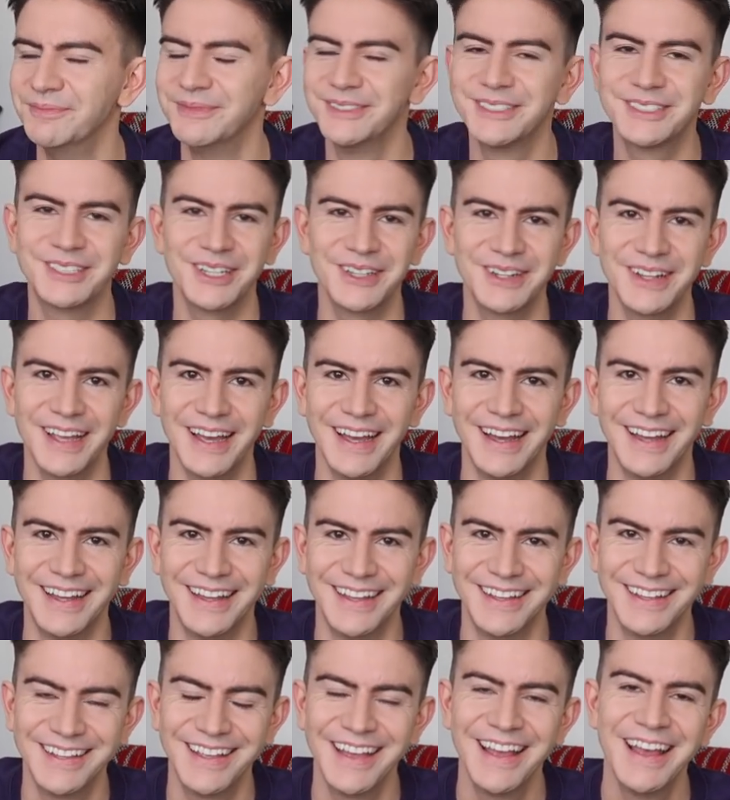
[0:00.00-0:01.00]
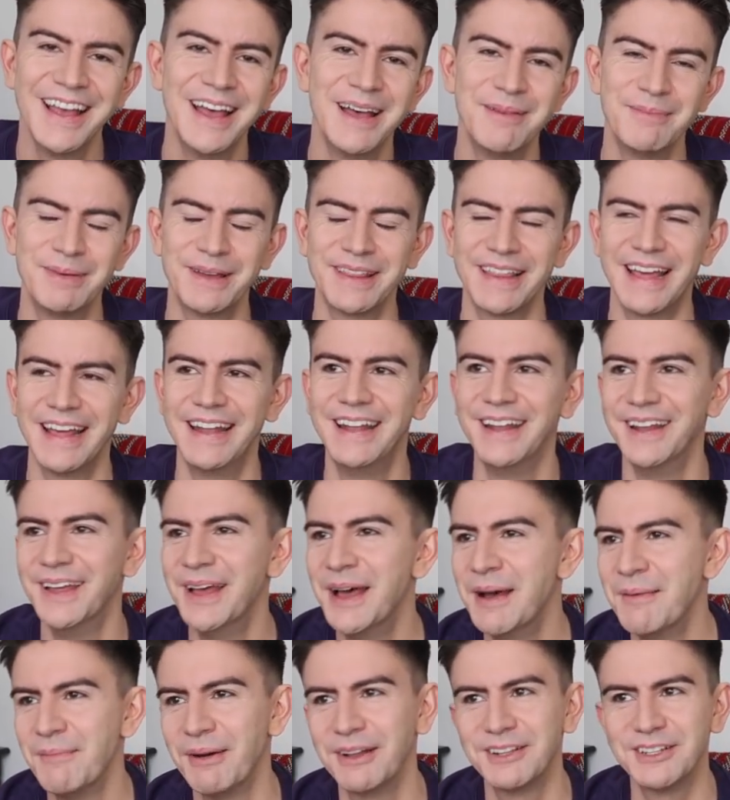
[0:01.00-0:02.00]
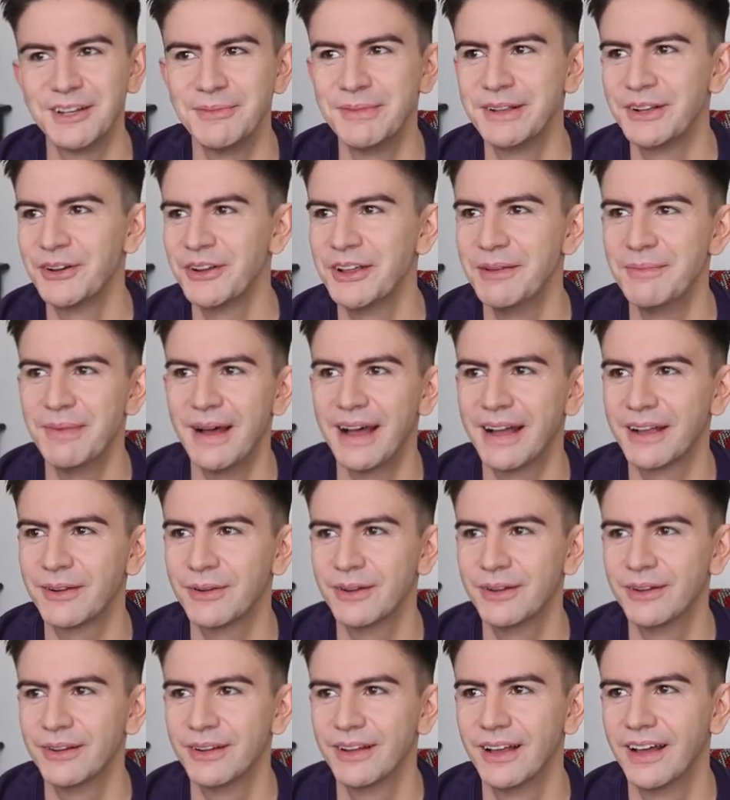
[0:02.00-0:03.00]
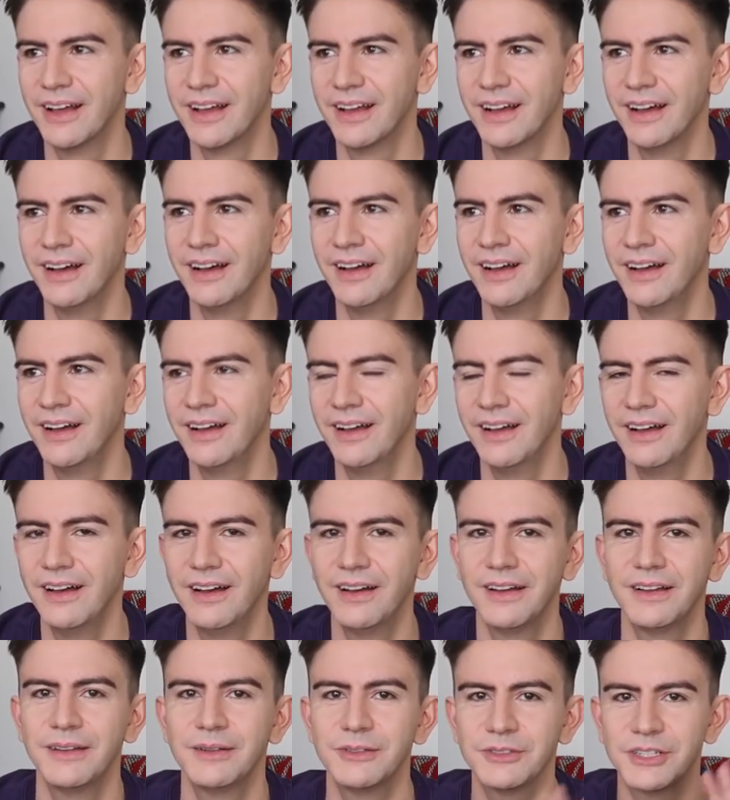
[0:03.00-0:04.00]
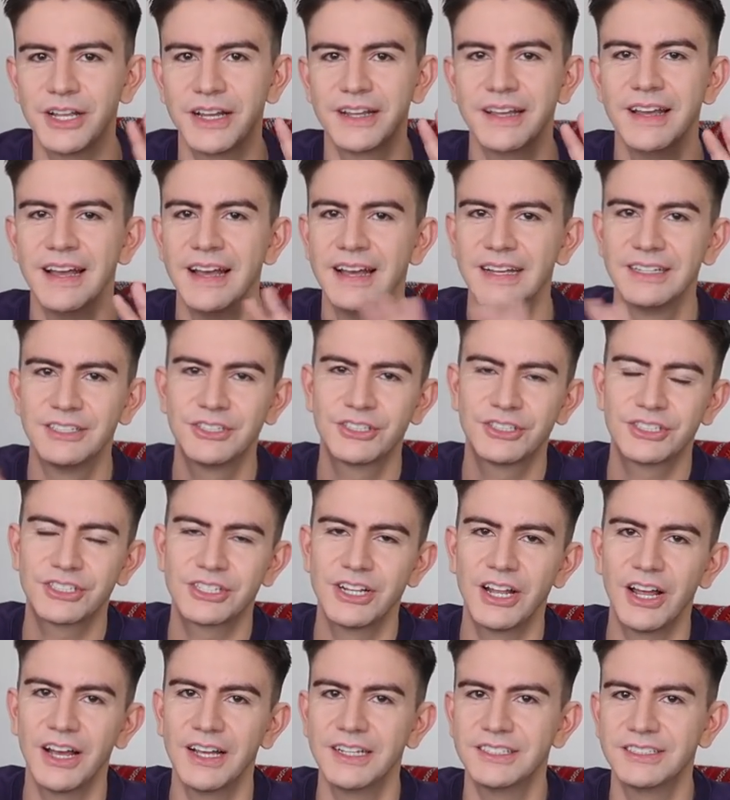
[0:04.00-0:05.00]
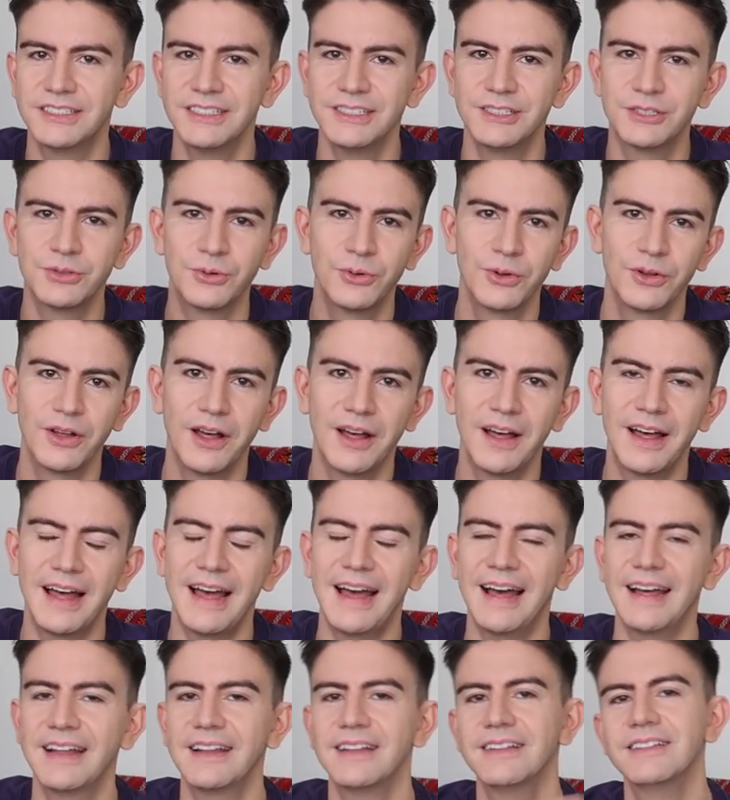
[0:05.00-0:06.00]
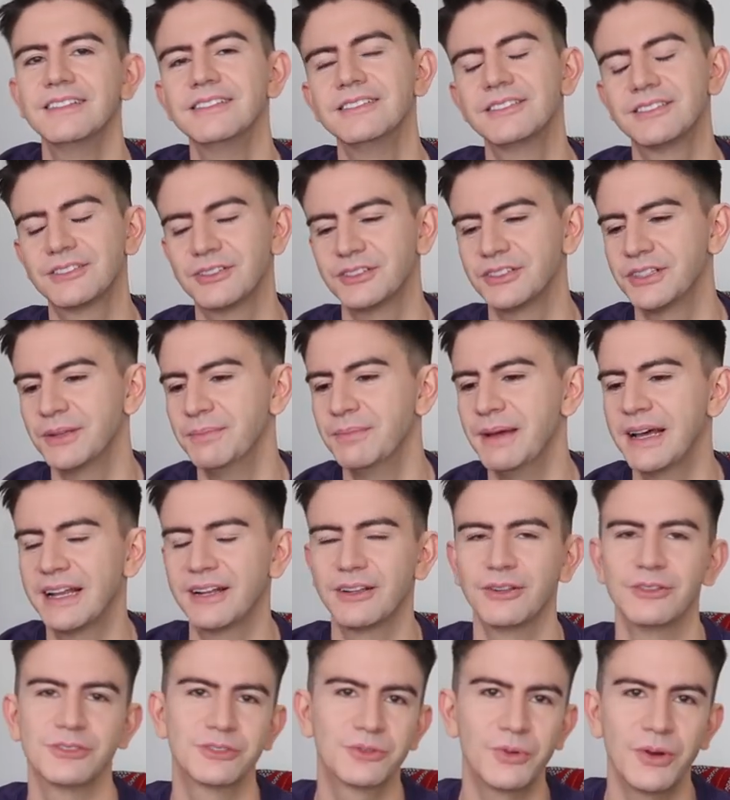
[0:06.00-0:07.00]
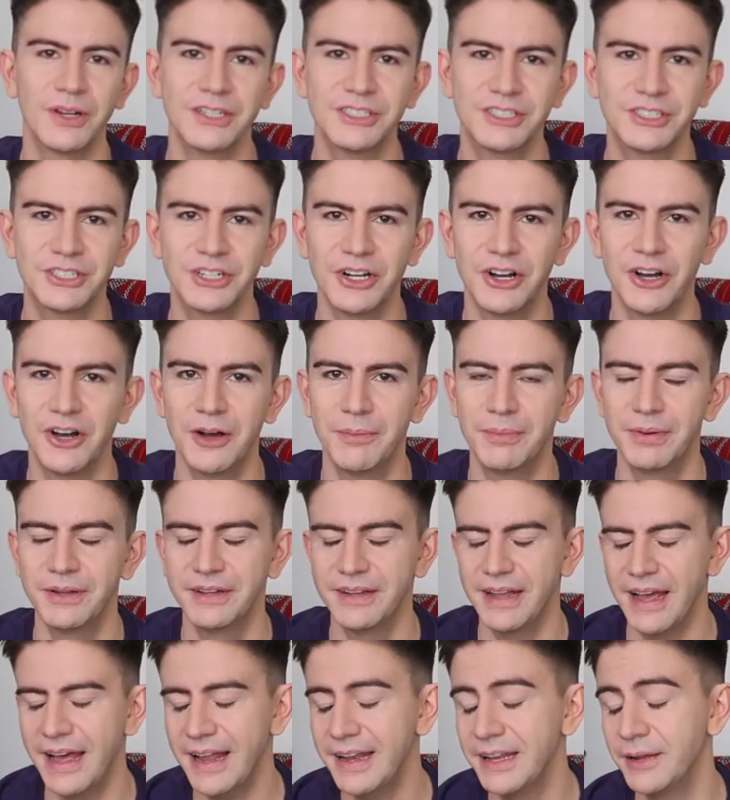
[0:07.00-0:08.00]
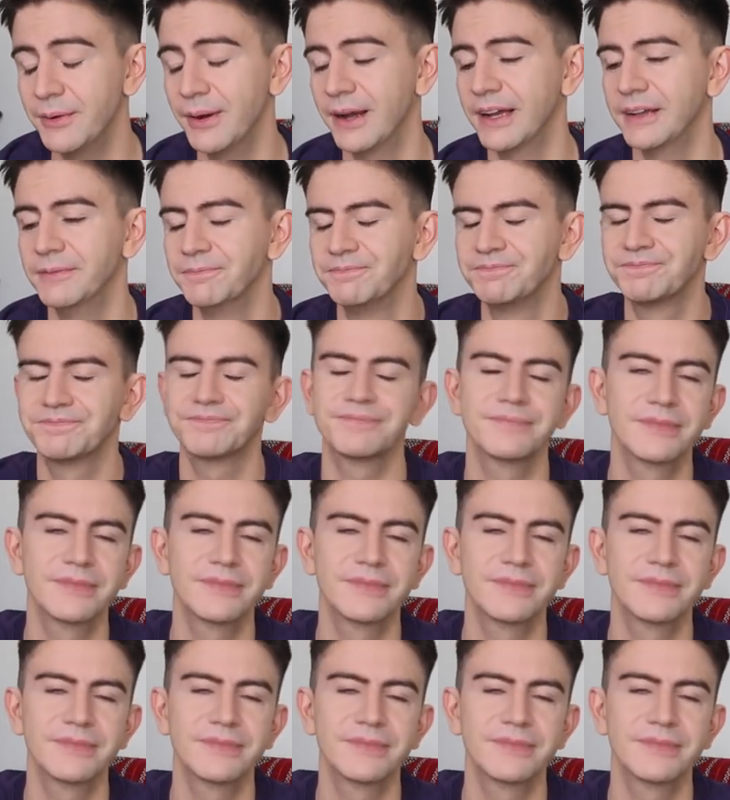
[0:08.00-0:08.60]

So yeah, but then by the time we got it back, we were like, oh, it was like sliced into all our hands because the metal's quite sharp. And anyway,